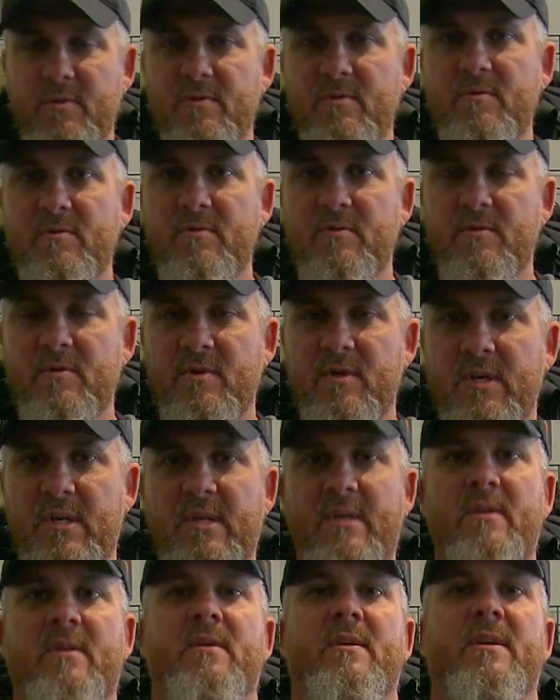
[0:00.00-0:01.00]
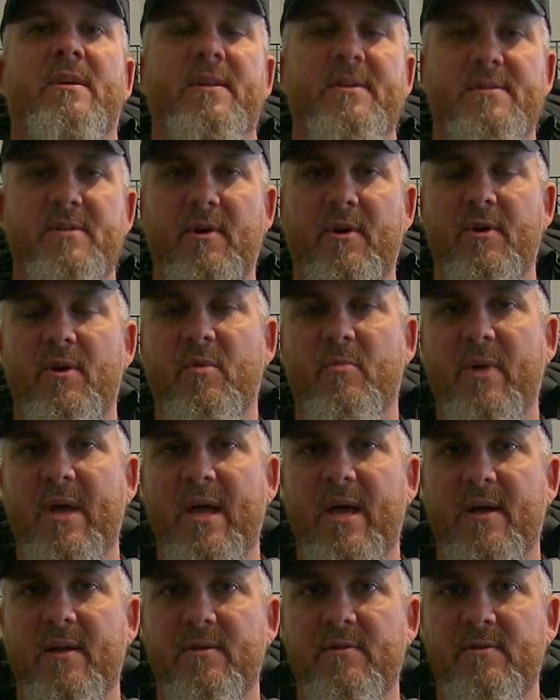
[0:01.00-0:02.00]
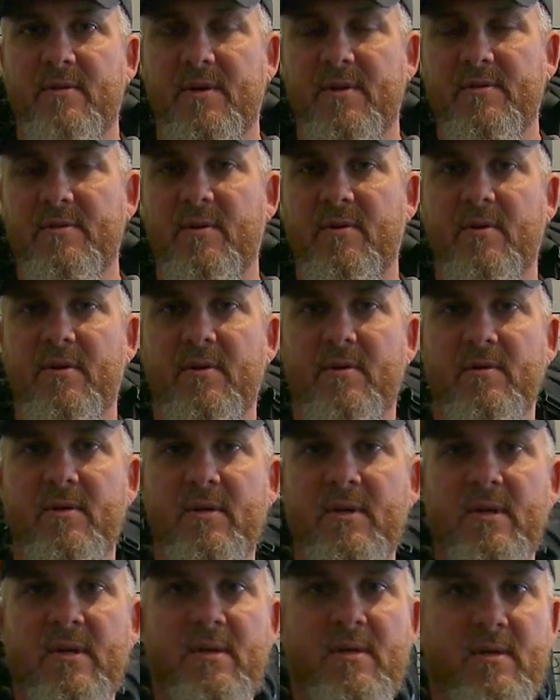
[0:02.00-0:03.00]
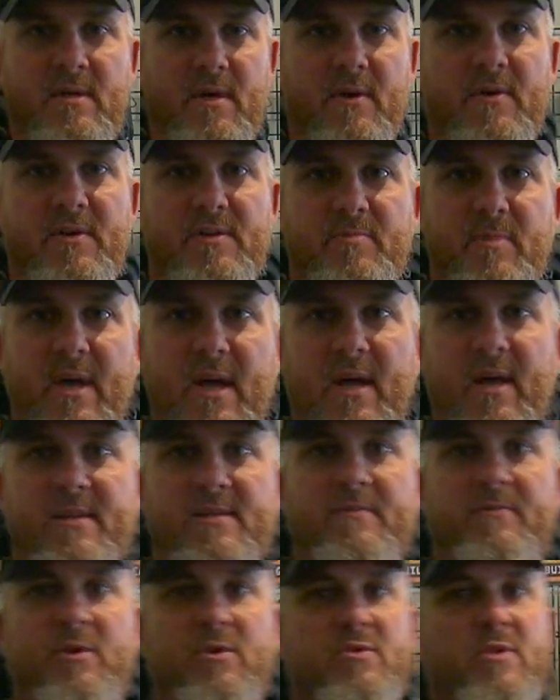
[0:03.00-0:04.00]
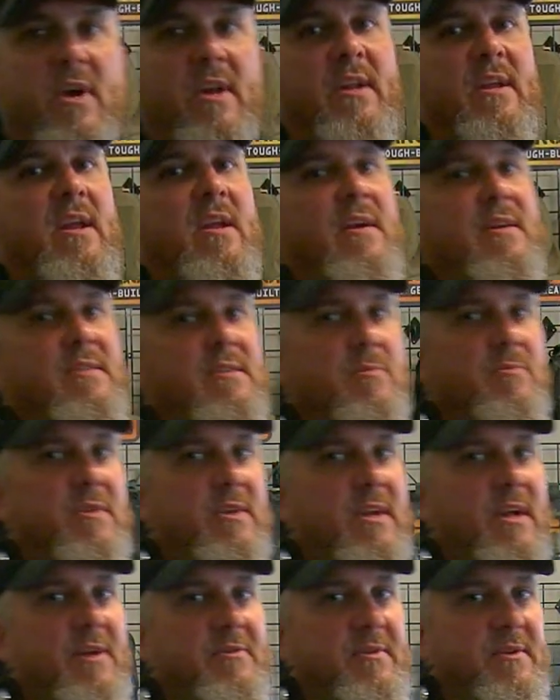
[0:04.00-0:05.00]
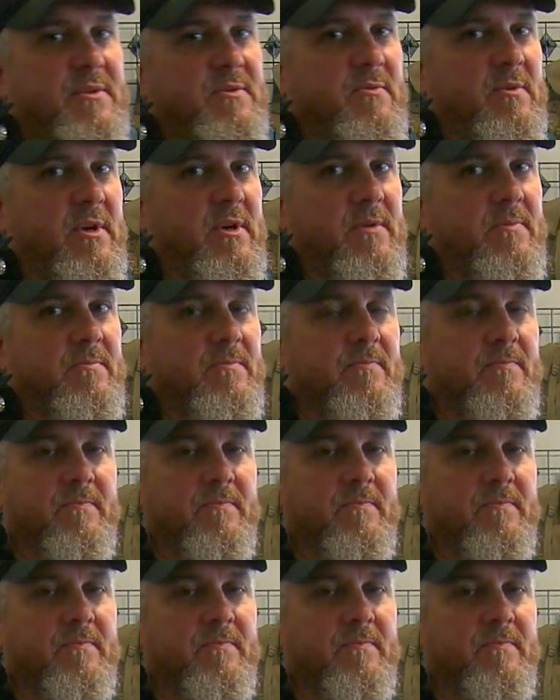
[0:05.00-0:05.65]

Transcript: to, it doesn't hurt your back. It doesn't hurt near as bad as if you're trying to carry something out this way.